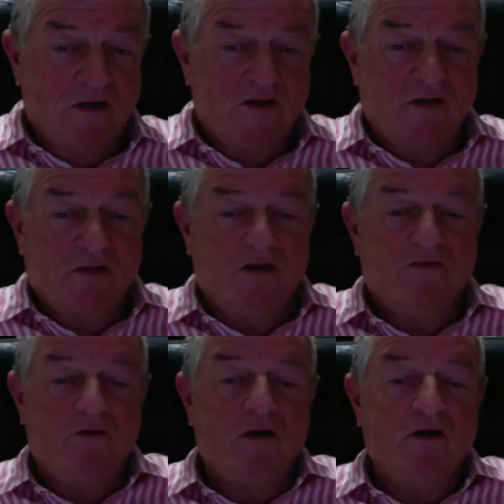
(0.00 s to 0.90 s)
Sat there
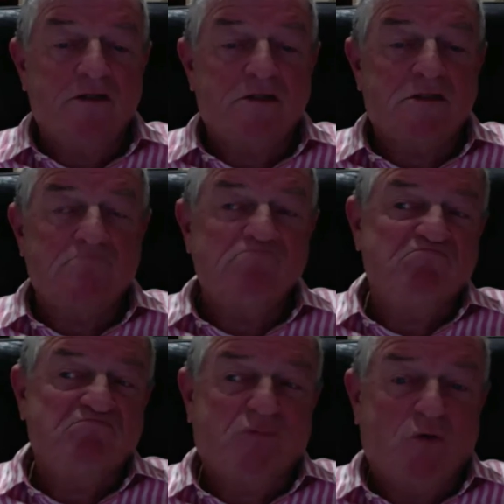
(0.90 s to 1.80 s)
for at least
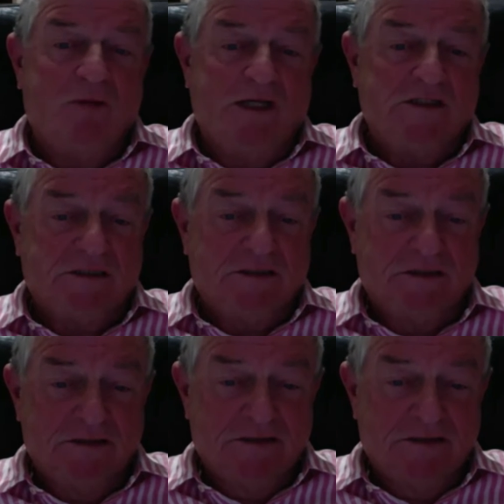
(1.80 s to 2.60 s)
12 months.